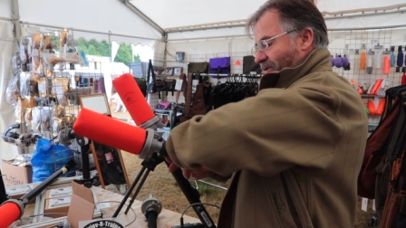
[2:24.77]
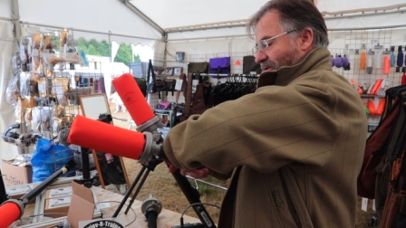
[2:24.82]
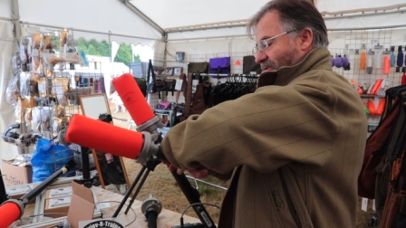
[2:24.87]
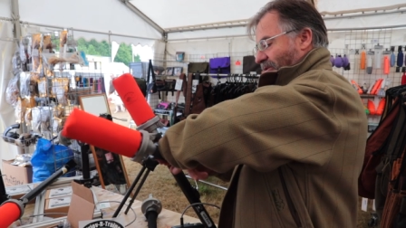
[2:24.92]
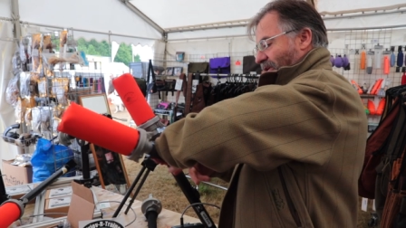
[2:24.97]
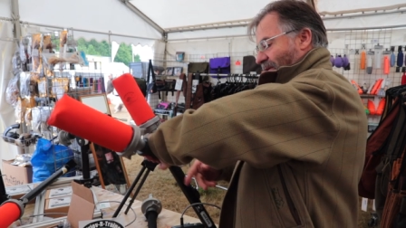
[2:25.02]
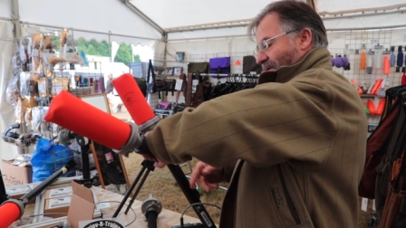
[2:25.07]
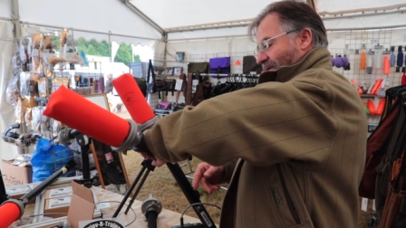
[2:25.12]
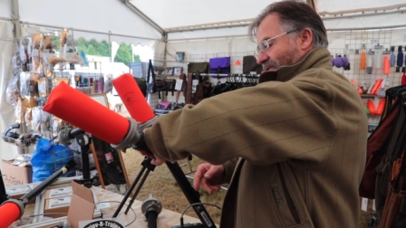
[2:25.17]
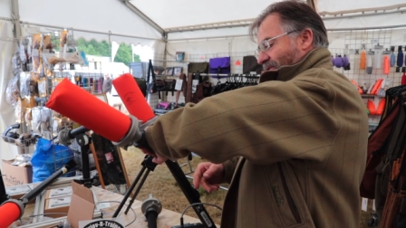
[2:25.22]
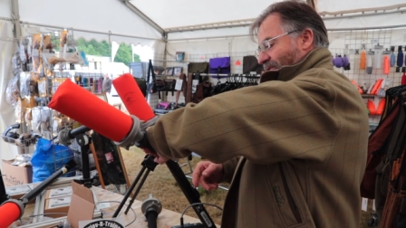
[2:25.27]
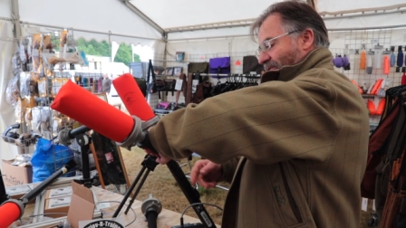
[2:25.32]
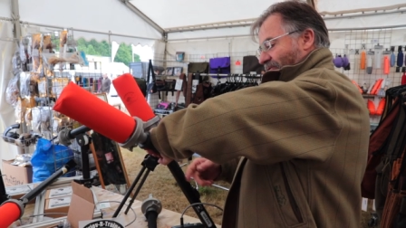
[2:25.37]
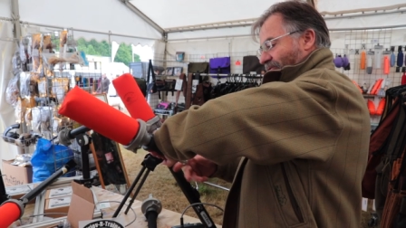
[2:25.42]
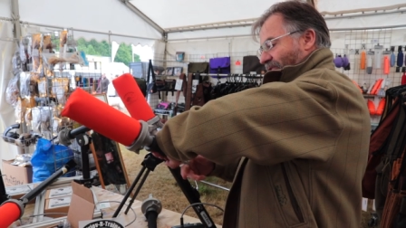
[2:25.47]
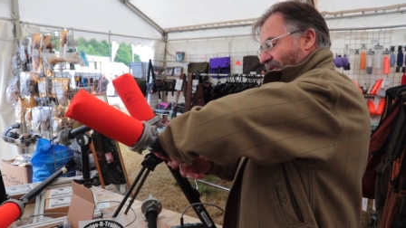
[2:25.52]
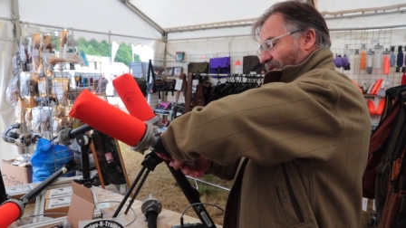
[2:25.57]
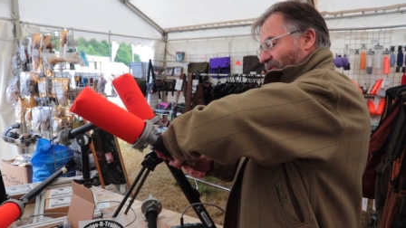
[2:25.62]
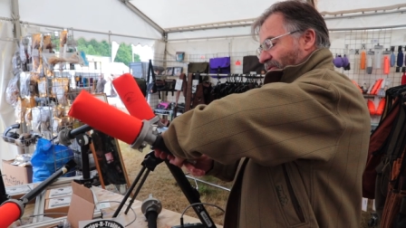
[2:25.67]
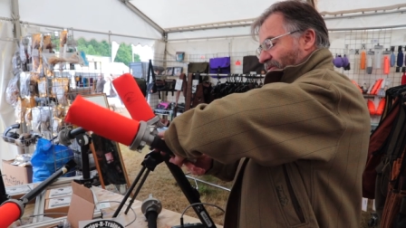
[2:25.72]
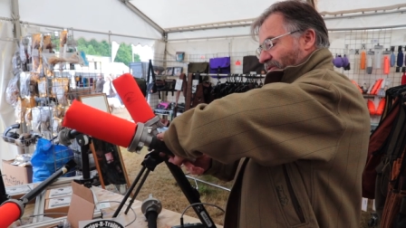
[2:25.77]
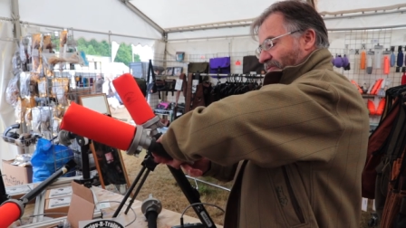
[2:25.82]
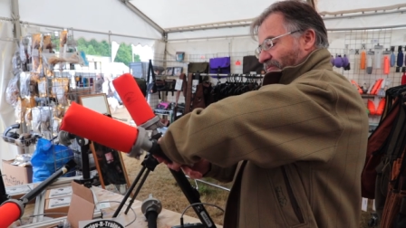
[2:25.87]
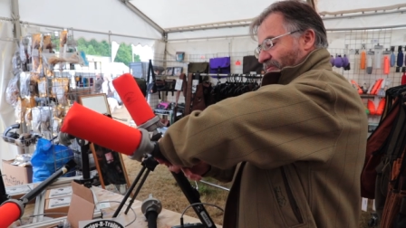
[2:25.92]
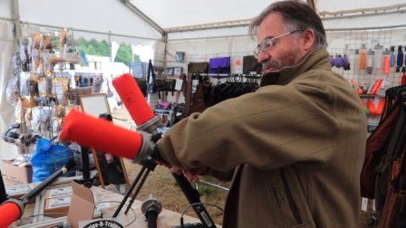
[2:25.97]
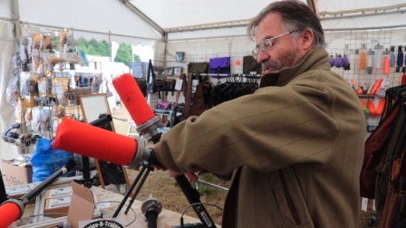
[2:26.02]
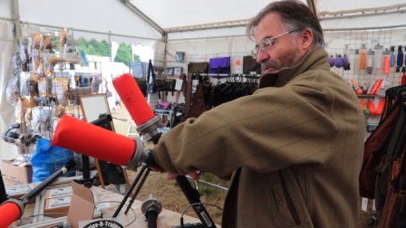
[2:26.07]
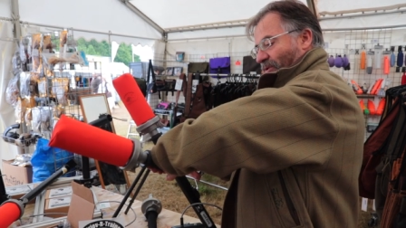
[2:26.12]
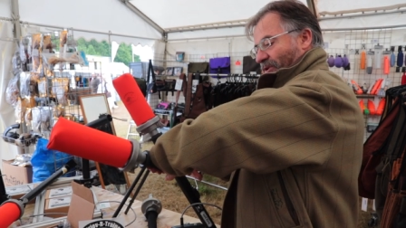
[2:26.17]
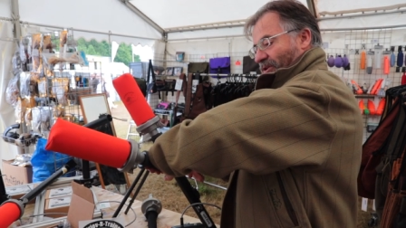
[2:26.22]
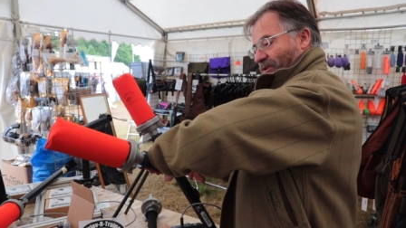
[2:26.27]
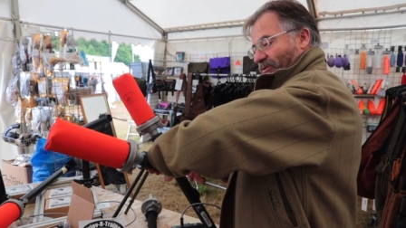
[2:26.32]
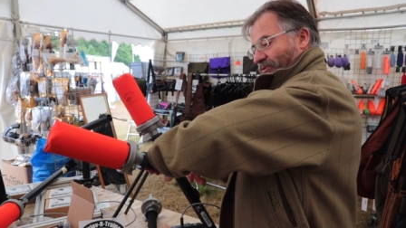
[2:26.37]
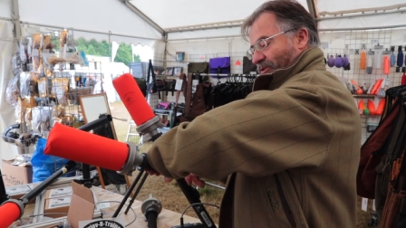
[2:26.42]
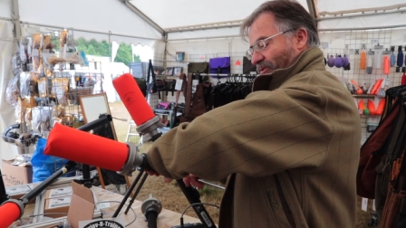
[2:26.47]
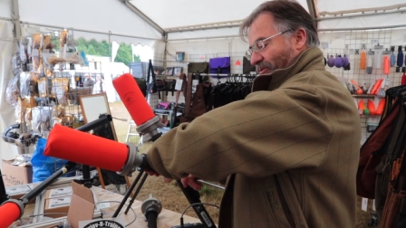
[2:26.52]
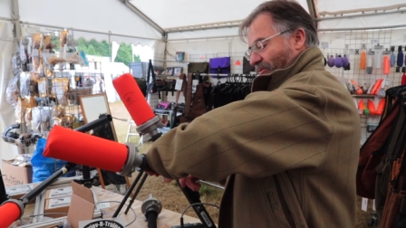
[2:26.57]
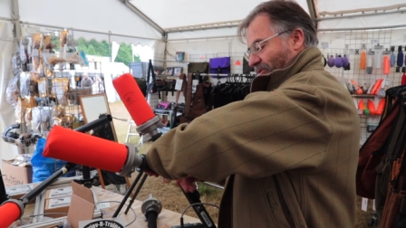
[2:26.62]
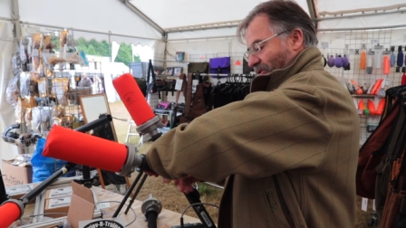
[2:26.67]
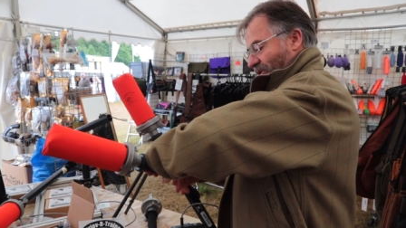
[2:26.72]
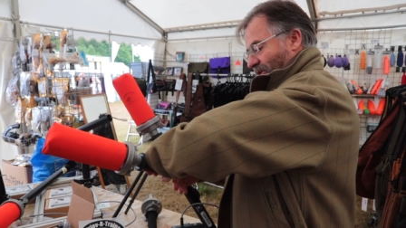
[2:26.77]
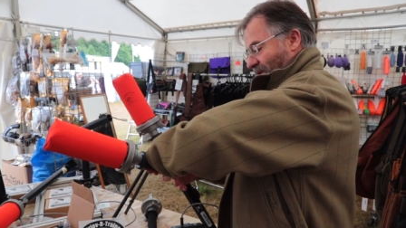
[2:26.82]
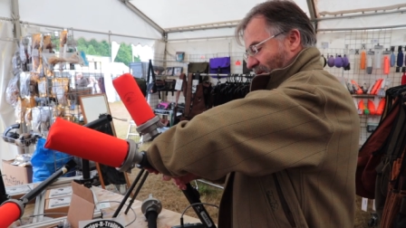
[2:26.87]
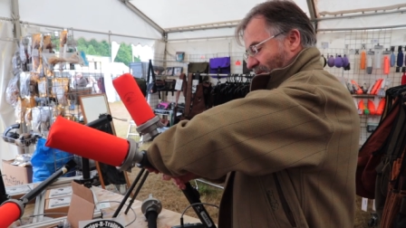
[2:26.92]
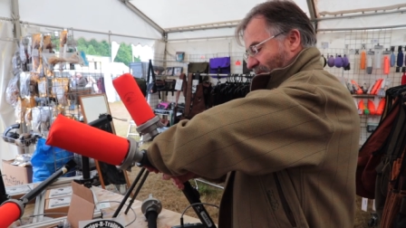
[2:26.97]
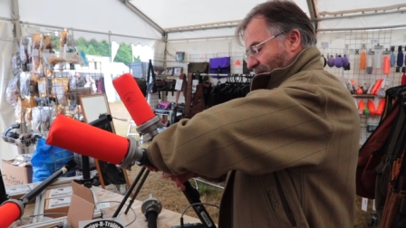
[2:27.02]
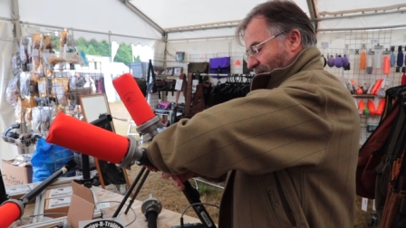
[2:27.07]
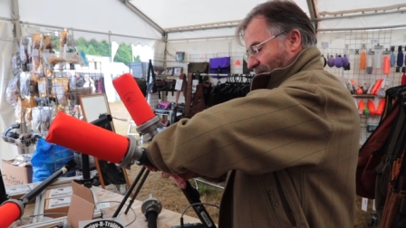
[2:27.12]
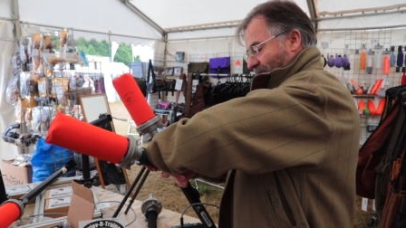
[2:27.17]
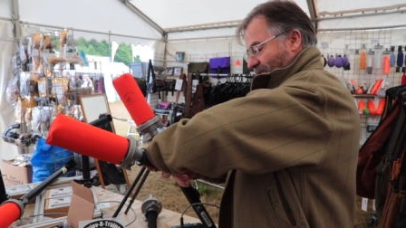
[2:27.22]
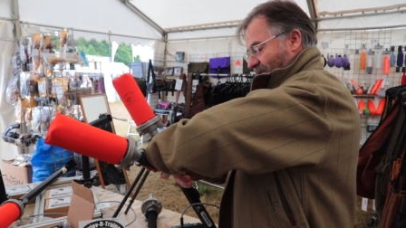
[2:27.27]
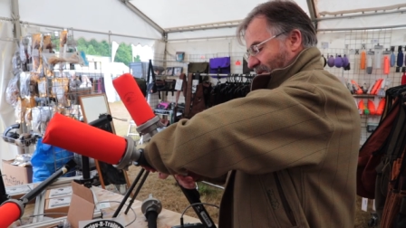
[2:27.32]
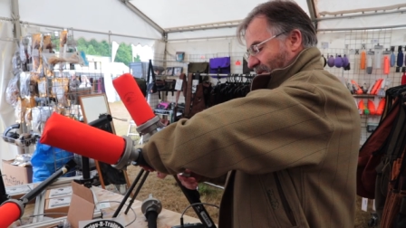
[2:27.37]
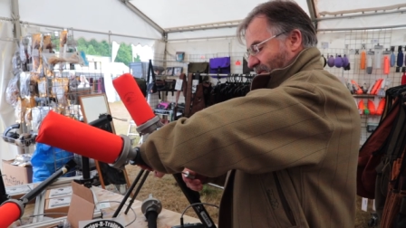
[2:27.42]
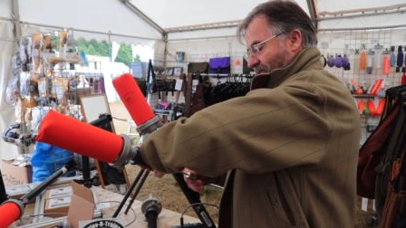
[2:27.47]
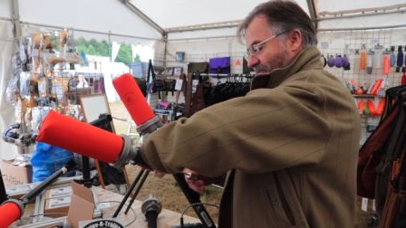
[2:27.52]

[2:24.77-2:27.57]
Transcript: you go out in the field, always hold your launch like that,